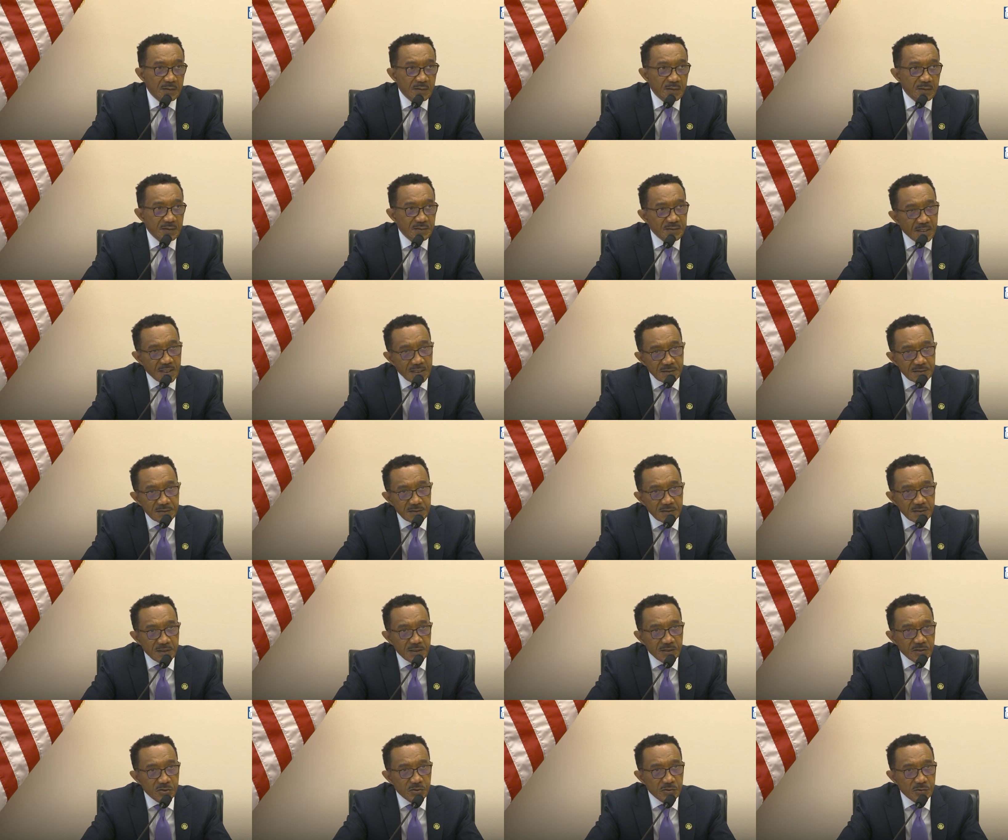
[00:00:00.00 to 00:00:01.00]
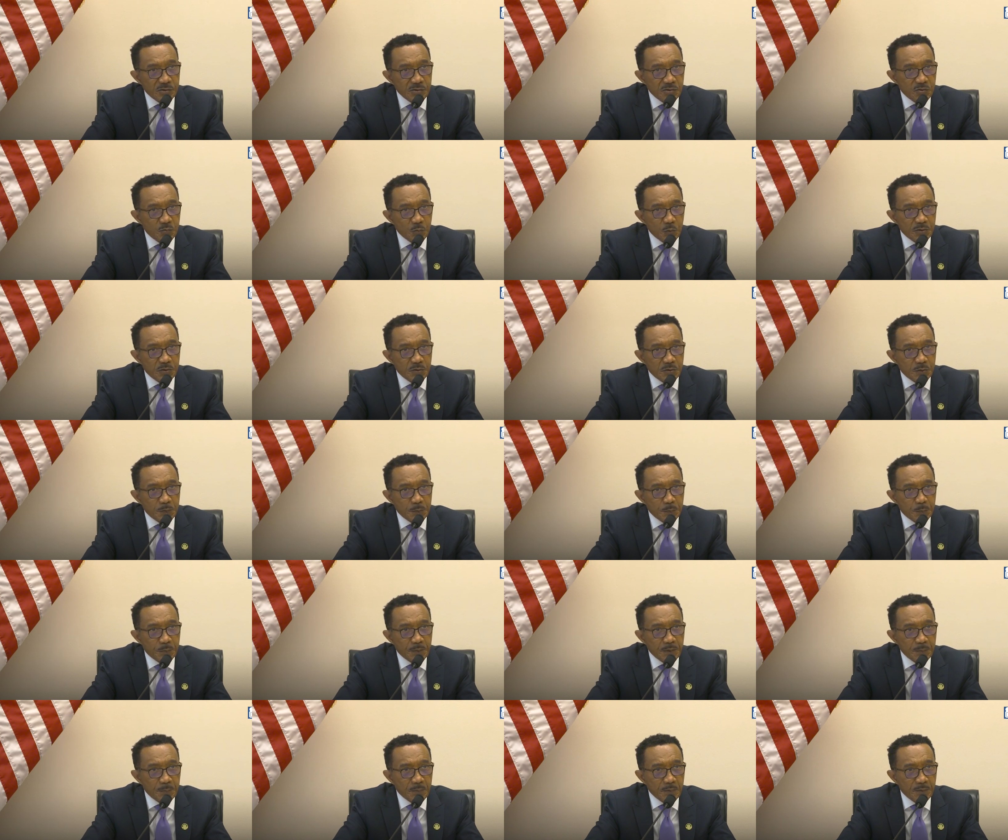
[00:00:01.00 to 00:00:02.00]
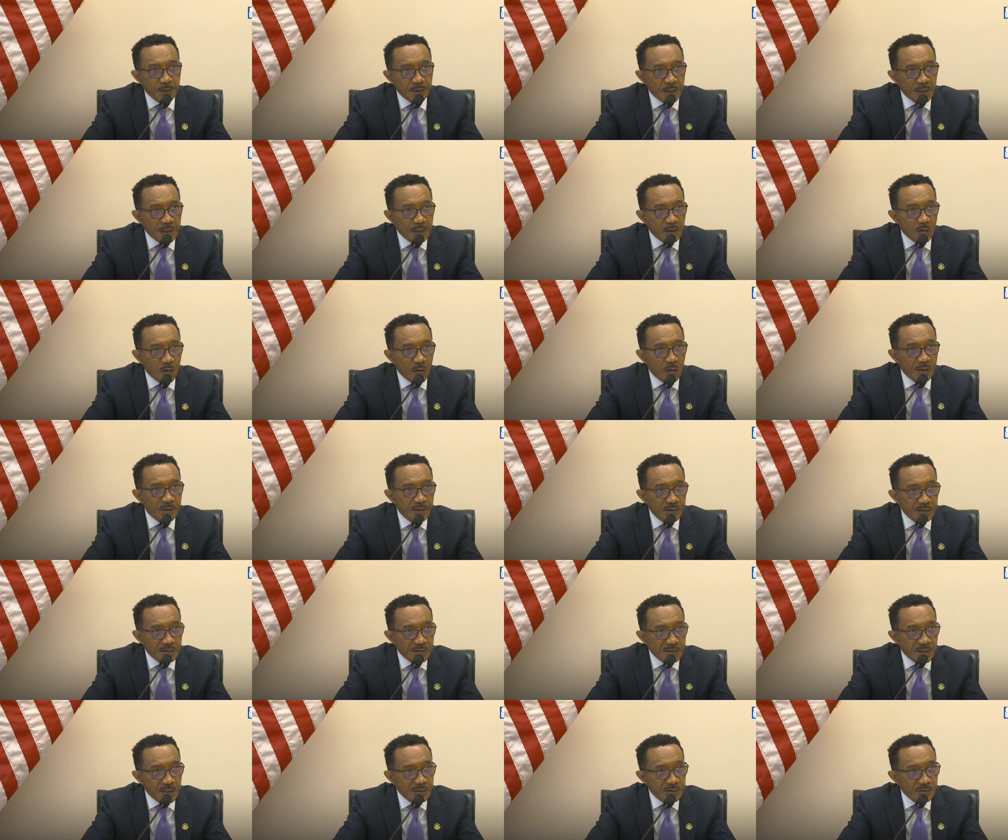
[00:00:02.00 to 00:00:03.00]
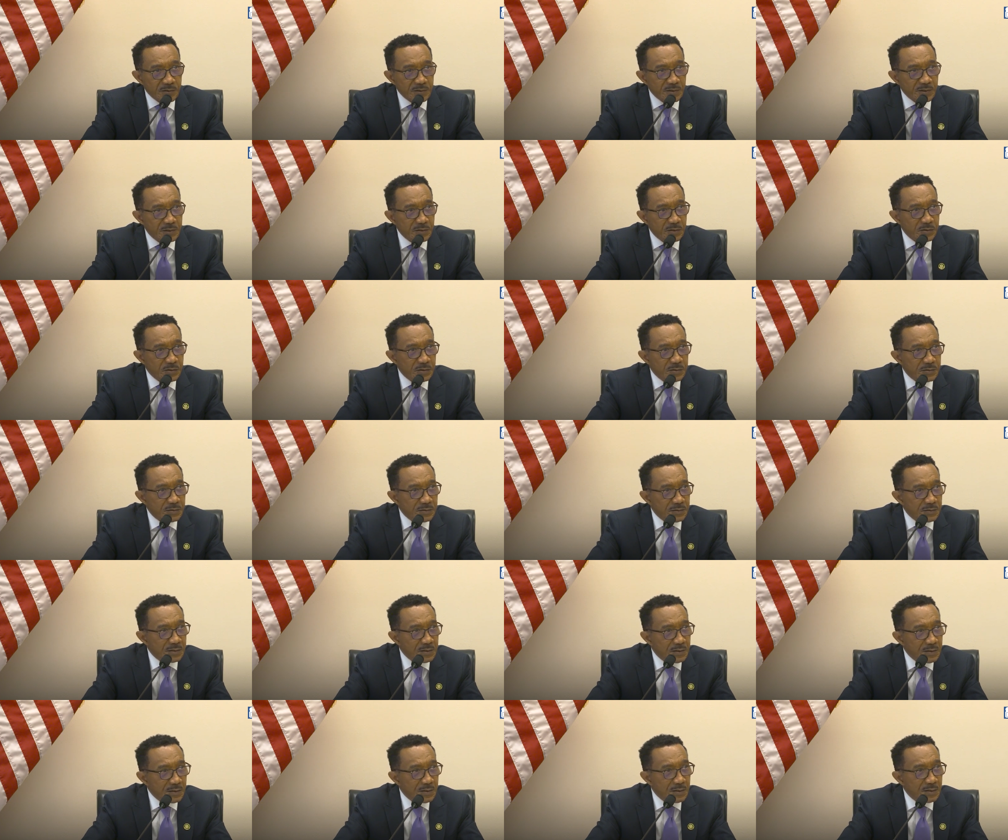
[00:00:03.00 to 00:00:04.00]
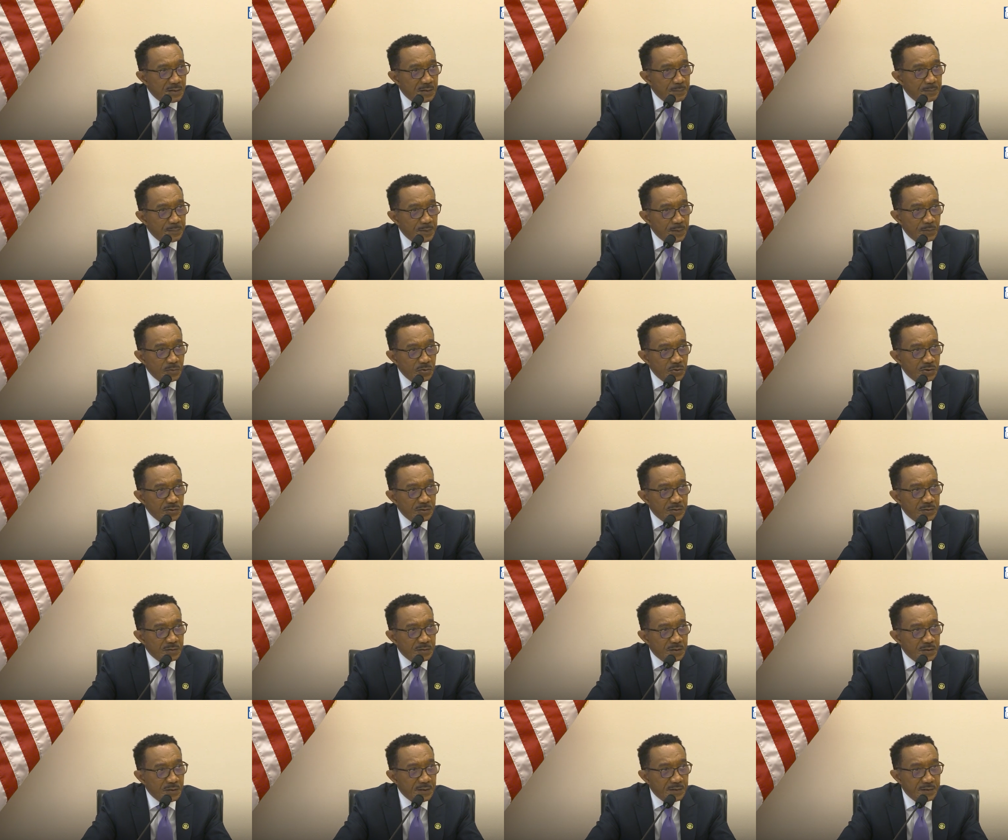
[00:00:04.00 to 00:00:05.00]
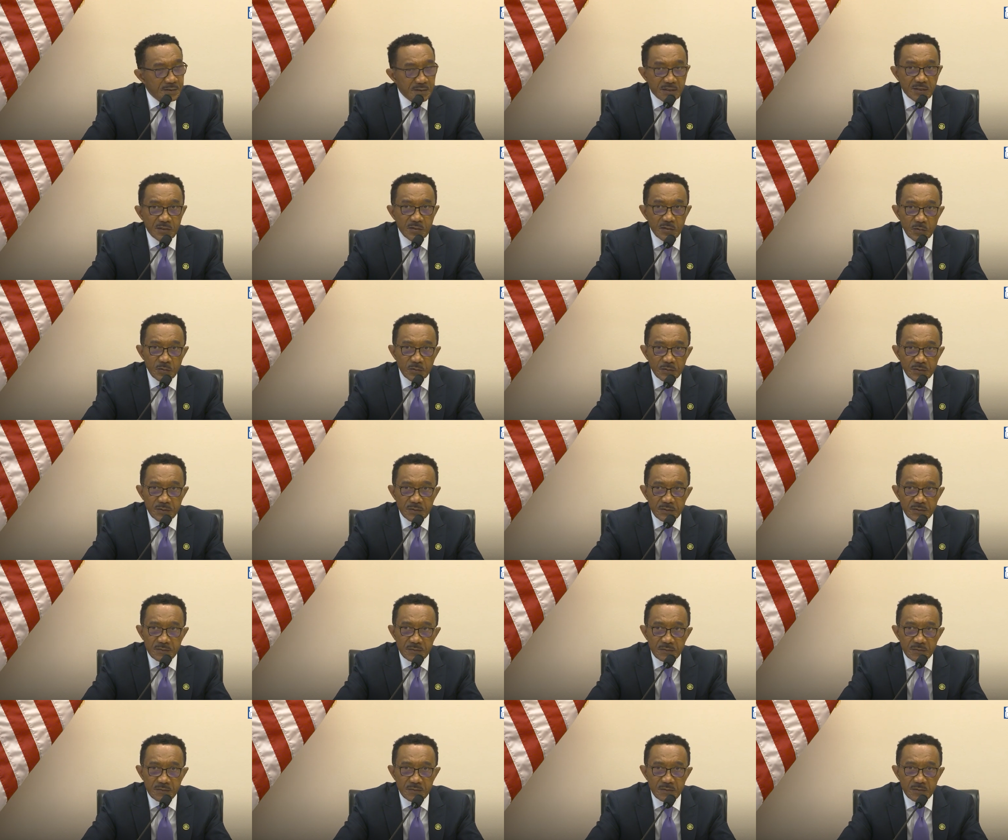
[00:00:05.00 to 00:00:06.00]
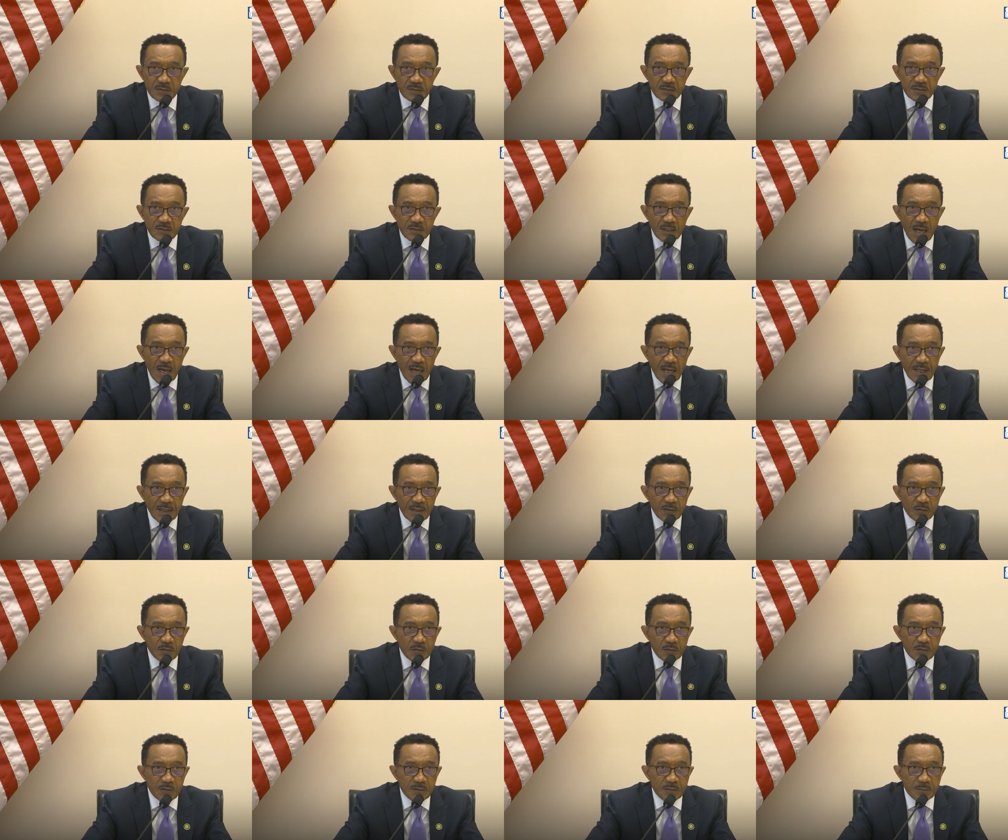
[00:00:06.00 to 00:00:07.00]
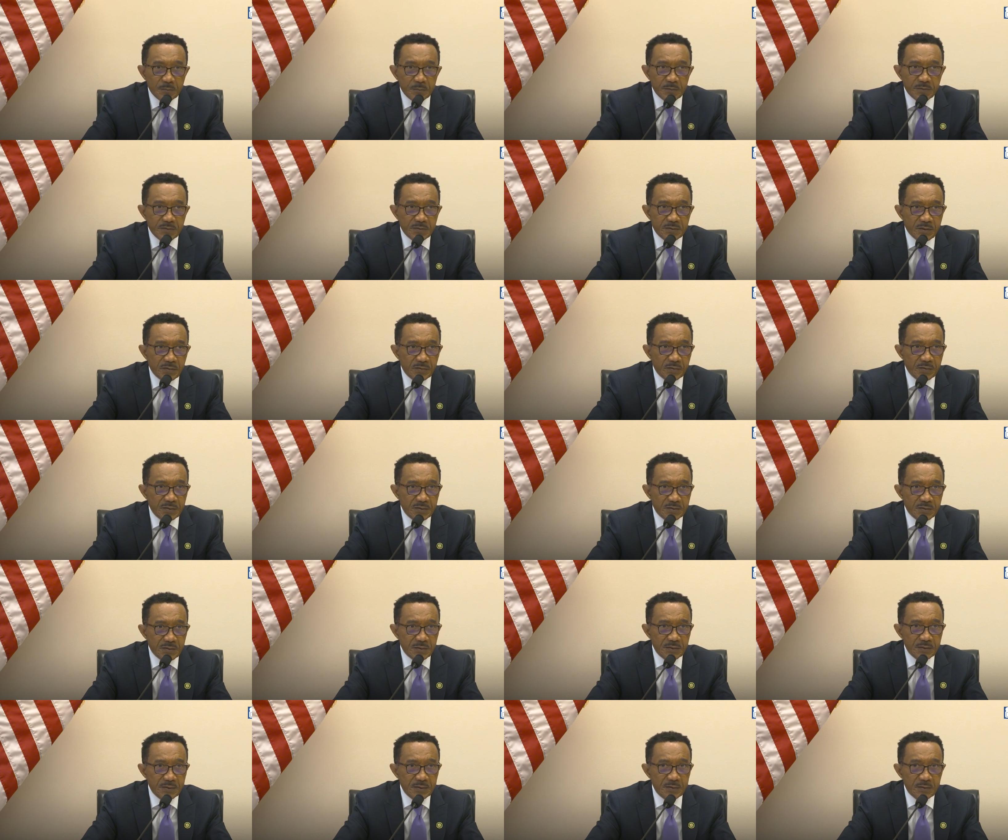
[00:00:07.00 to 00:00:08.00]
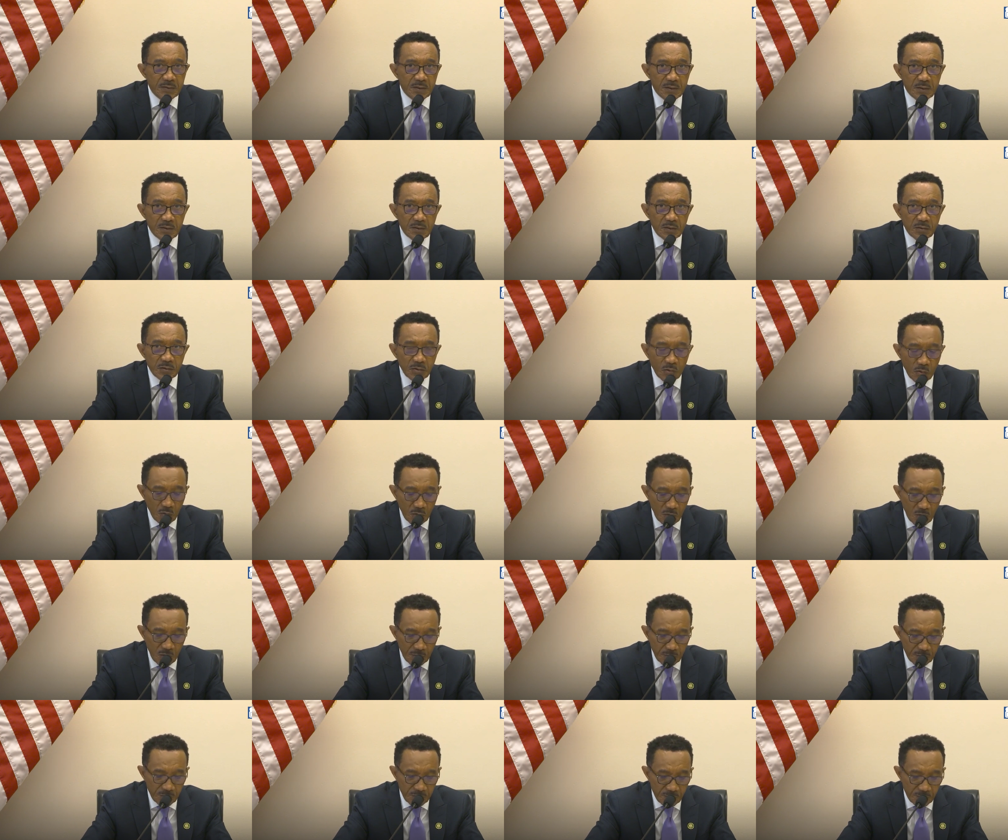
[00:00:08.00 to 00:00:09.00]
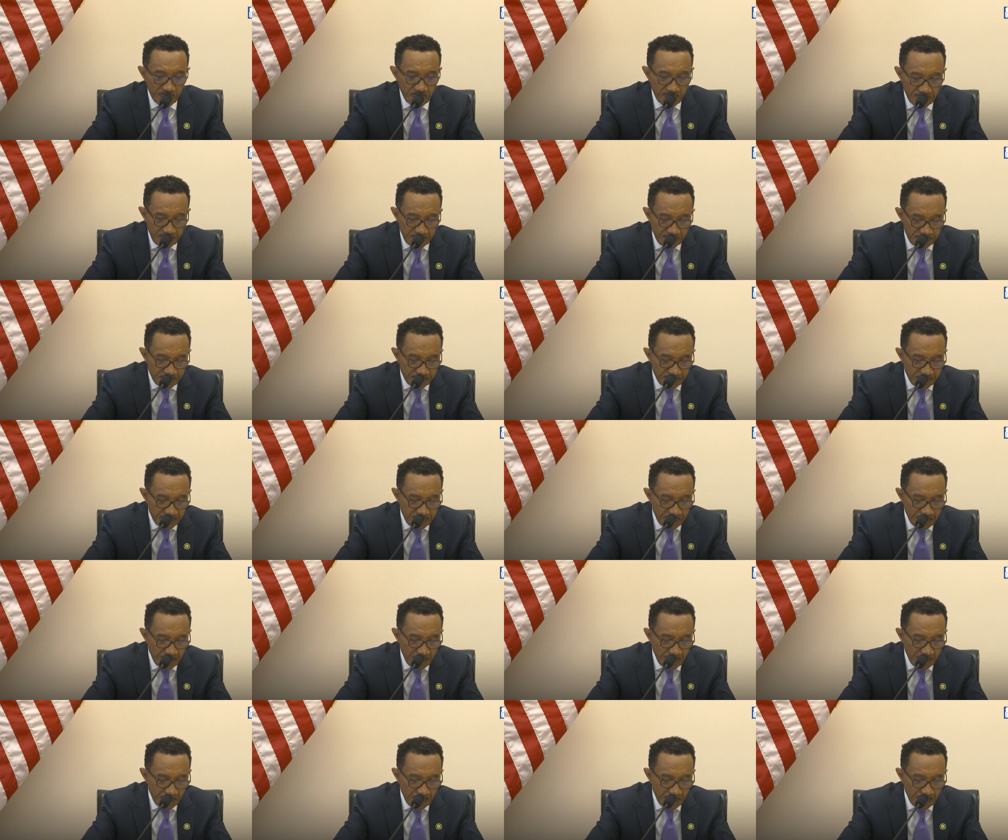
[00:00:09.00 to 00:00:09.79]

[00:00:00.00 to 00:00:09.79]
assassinations, which people are not calling assassinations. People just get killed and die or mysteriously no longer live.